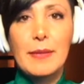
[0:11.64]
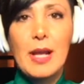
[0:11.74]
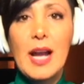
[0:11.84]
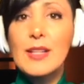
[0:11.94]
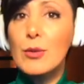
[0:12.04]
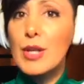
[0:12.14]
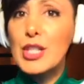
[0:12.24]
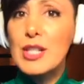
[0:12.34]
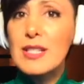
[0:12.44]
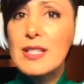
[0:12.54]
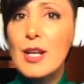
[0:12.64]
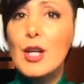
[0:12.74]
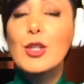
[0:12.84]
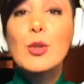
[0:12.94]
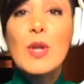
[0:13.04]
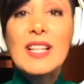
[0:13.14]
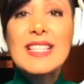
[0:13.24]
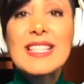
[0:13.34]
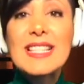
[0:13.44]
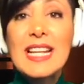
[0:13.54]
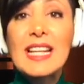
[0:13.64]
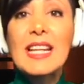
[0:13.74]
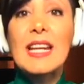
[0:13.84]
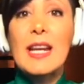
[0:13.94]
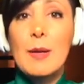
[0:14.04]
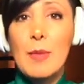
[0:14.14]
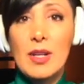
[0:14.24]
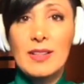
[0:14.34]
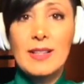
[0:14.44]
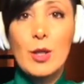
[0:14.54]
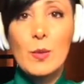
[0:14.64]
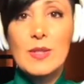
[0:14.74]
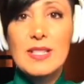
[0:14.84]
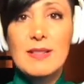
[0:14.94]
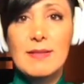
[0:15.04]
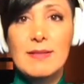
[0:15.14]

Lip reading: Iterations do not sync among the nodes,